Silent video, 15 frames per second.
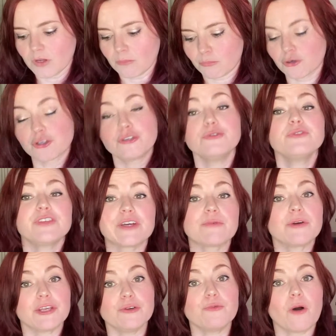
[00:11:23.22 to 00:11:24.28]
producing
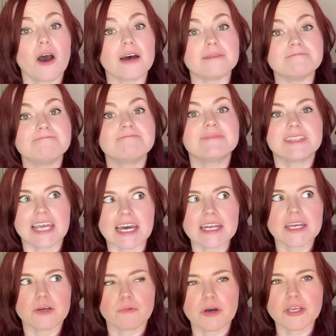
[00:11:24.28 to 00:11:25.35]
what you want,
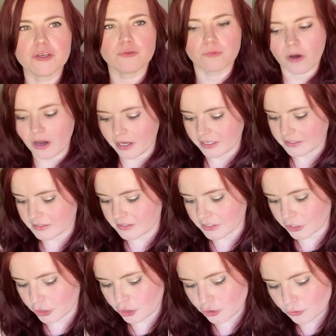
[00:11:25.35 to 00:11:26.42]
getting what you want,
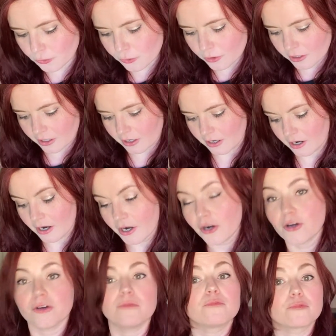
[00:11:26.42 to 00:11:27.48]
secure,
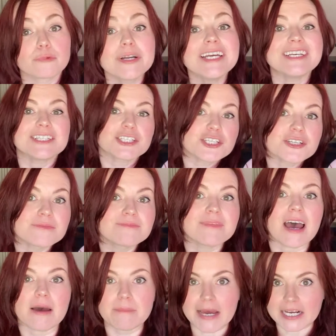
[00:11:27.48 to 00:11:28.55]
rich.
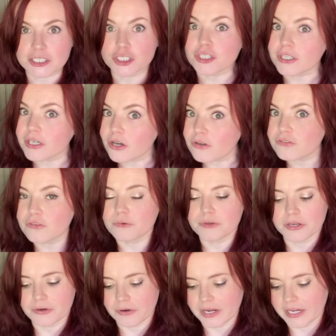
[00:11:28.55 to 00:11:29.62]
I'm actually also
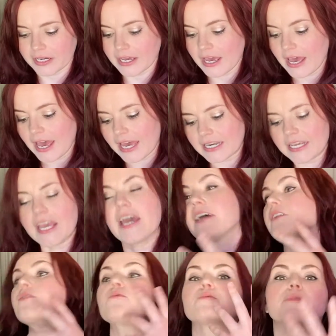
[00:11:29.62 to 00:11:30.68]
hearing. And
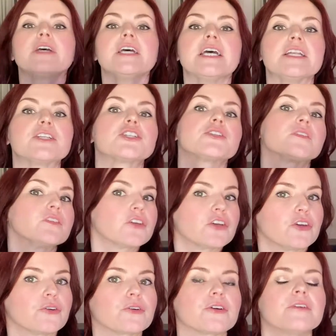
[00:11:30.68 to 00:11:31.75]
again, rich,
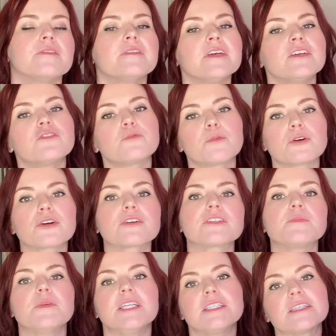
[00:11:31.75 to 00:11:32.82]
secure, these words
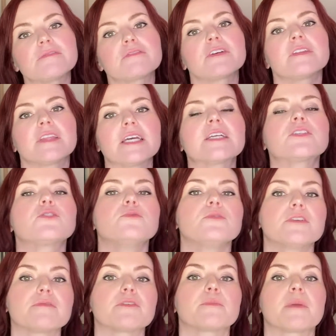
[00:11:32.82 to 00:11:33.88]
mean different things to
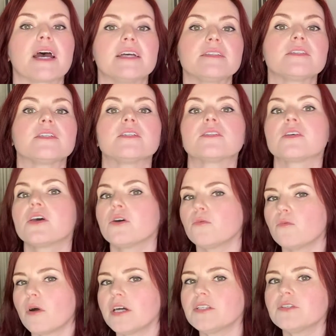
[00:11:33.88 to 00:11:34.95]
different Pisces.
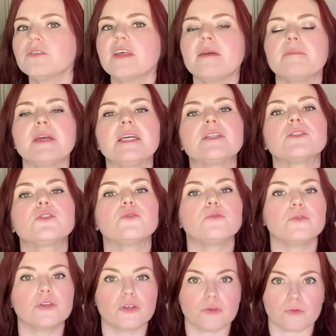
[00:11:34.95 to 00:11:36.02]
What do they mean to
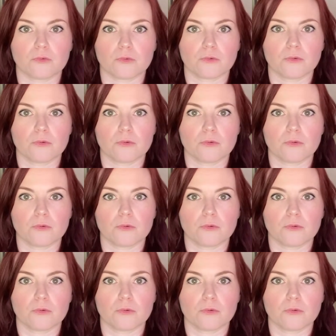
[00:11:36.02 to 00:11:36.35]
you?